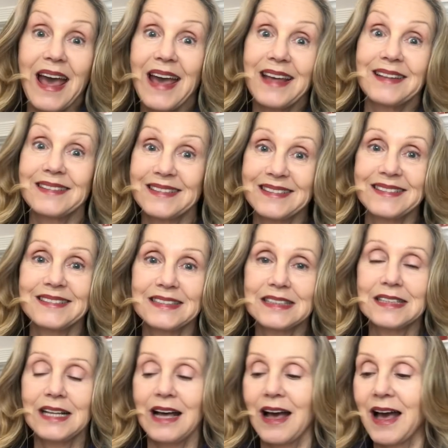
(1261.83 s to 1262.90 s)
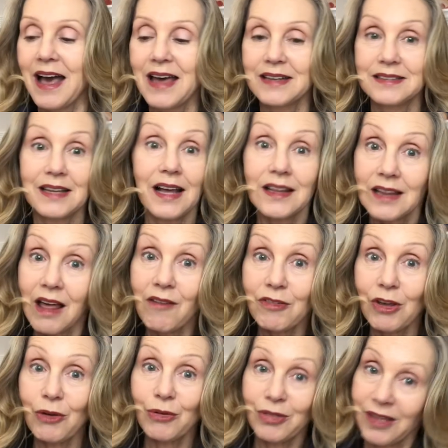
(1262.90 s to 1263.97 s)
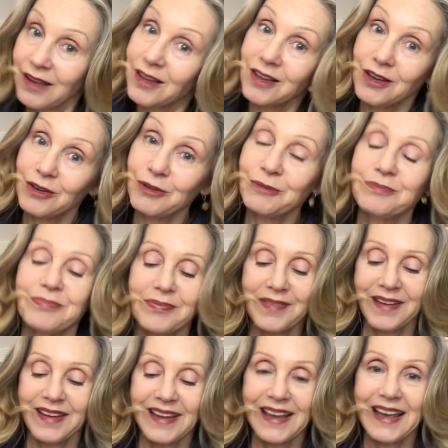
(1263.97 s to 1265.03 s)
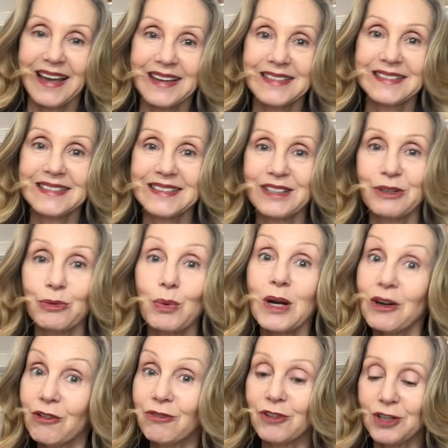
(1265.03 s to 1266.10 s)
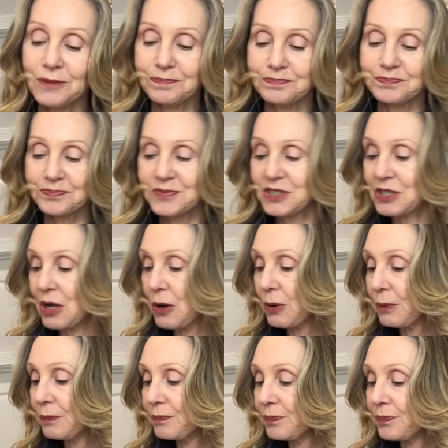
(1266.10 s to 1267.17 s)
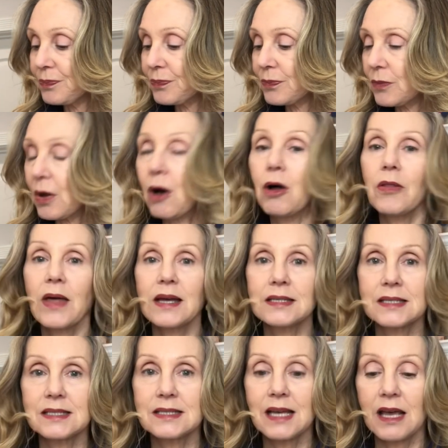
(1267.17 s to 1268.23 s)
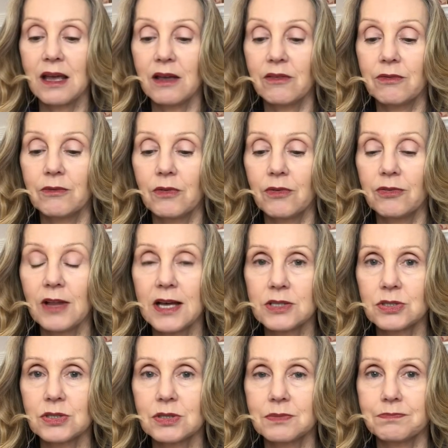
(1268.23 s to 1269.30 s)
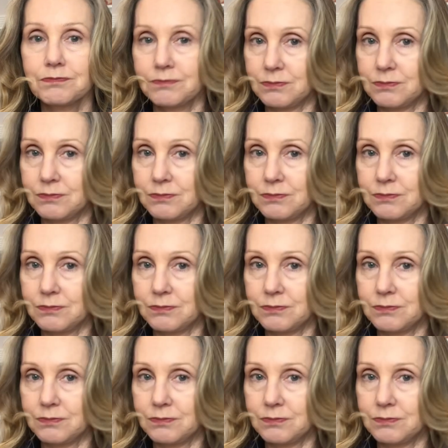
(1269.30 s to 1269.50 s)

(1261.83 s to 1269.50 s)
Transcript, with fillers: hey, and I love you, thank you, and you're wonderful. So all that to say, floss